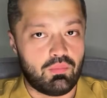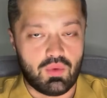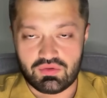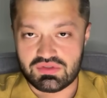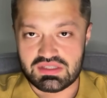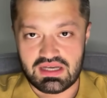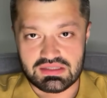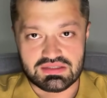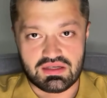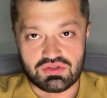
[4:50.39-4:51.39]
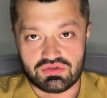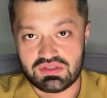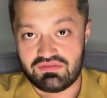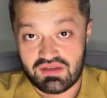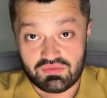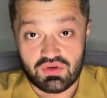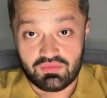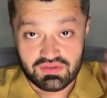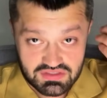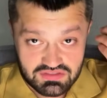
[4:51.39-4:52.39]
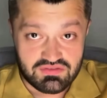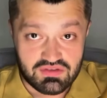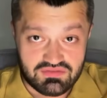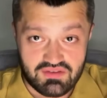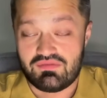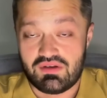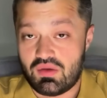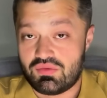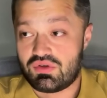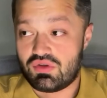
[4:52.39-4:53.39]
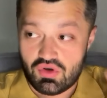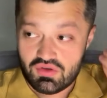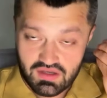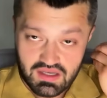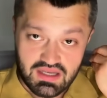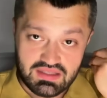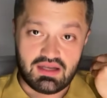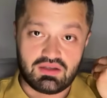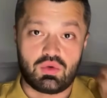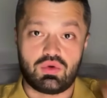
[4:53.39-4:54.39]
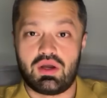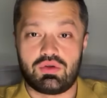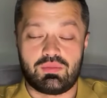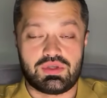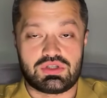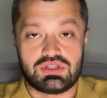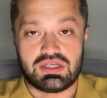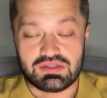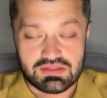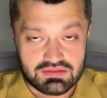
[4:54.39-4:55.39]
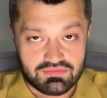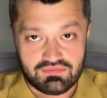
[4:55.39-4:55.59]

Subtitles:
Both sides are using fiber optics 35 kilometers long, and there are no countermeasures against it.